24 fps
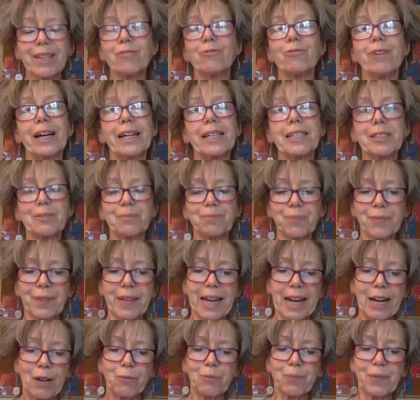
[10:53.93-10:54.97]
Right,
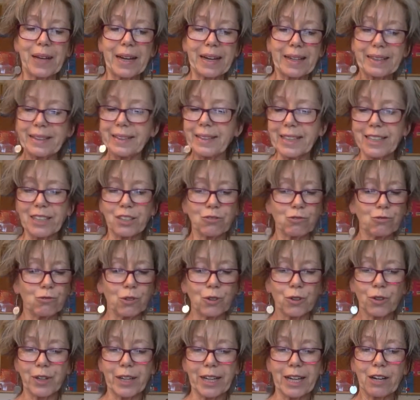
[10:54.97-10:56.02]
now, I need
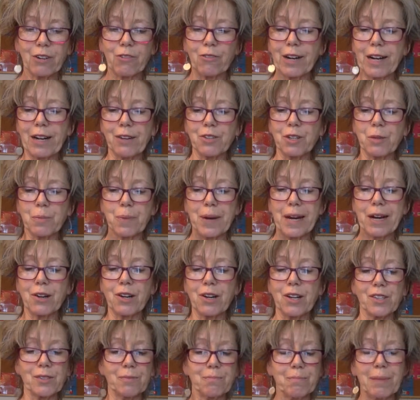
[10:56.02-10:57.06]
Rory around
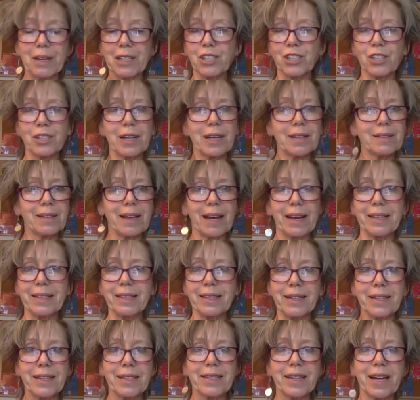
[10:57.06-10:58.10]
about as much as I
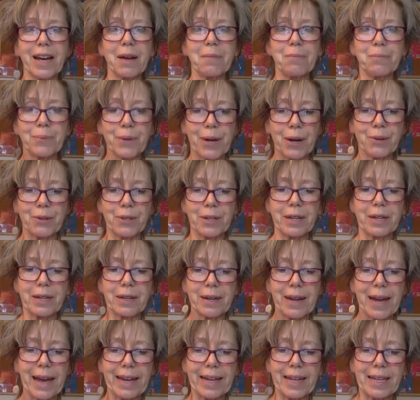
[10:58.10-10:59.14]
need a broken
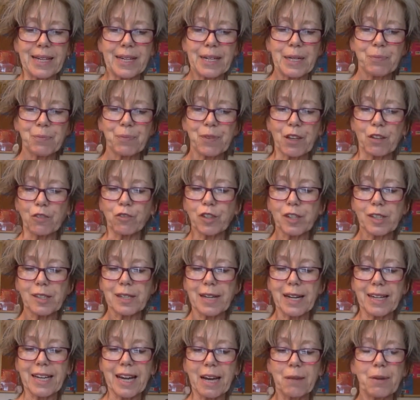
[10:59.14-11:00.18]
leg. It feels
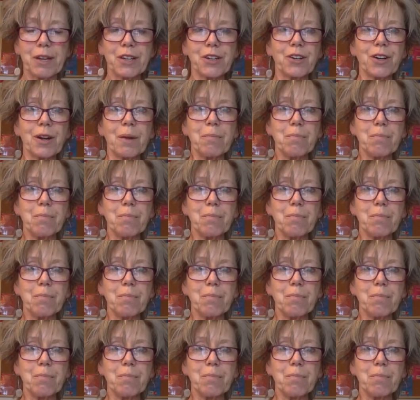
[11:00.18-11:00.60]
like I'm under a